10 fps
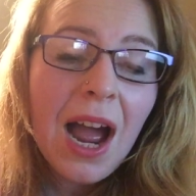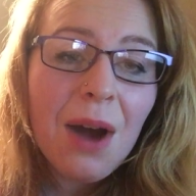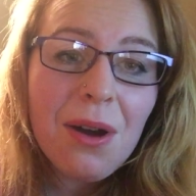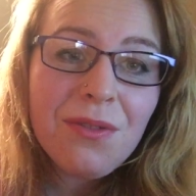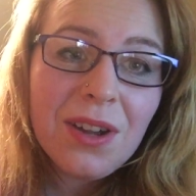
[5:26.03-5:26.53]

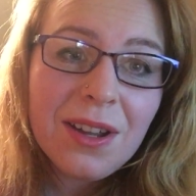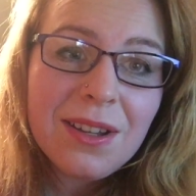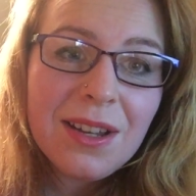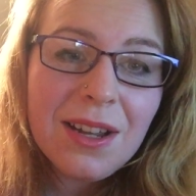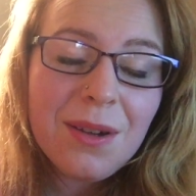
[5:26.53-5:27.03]
However,
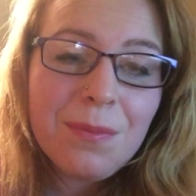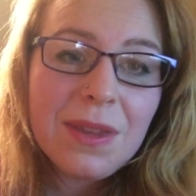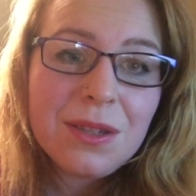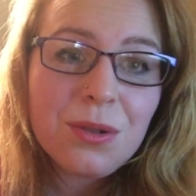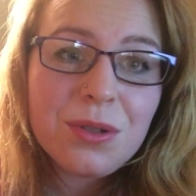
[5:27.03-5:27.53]

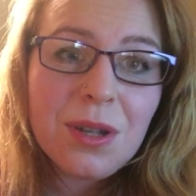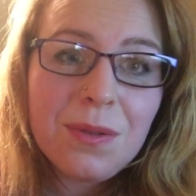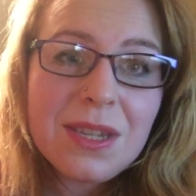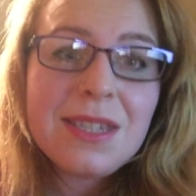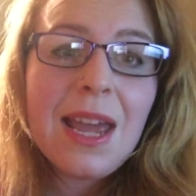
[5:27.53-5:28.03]
there's also
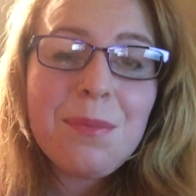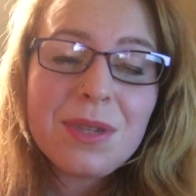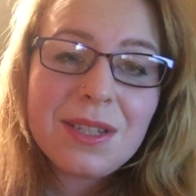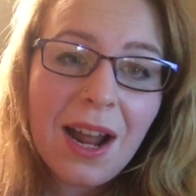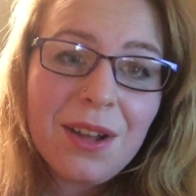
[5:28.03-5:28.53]
the same
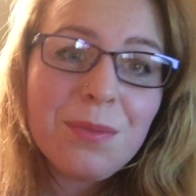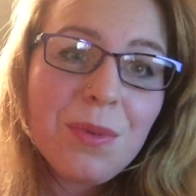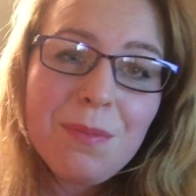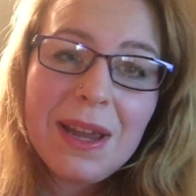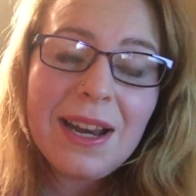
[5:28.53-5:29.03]
style
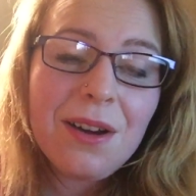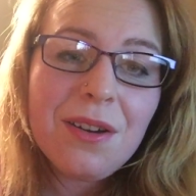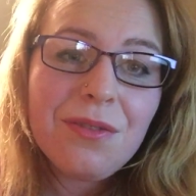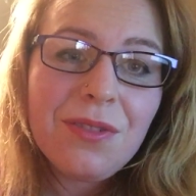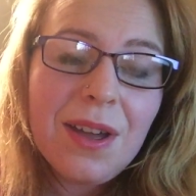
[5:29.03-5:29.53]
but made
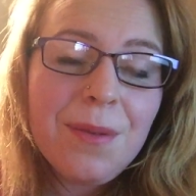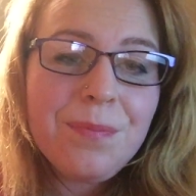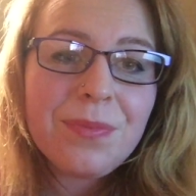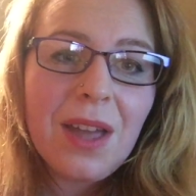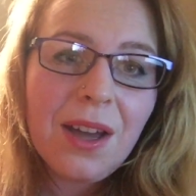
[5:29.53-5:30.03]
out of
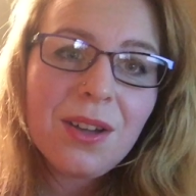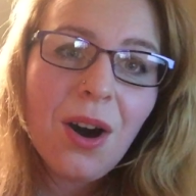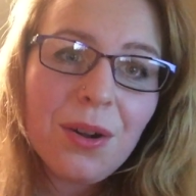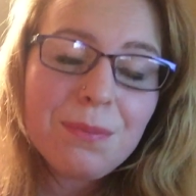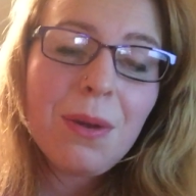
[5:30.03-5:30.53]
a
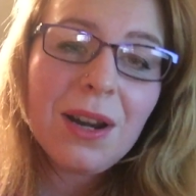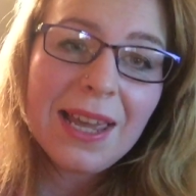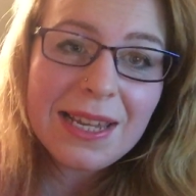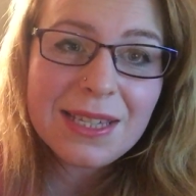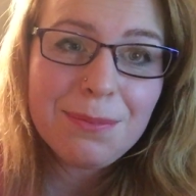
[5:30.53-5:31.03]
cotton
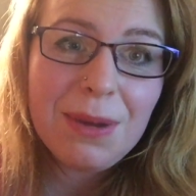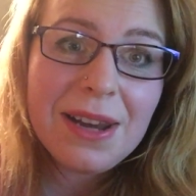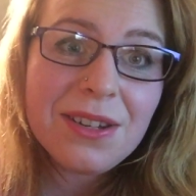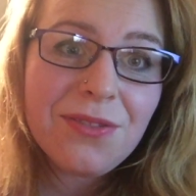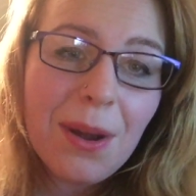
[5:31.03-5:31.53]
polyester
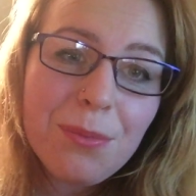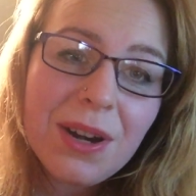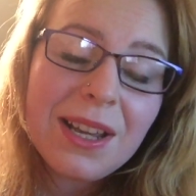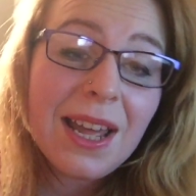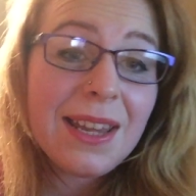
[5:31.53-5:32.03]
blend fabric,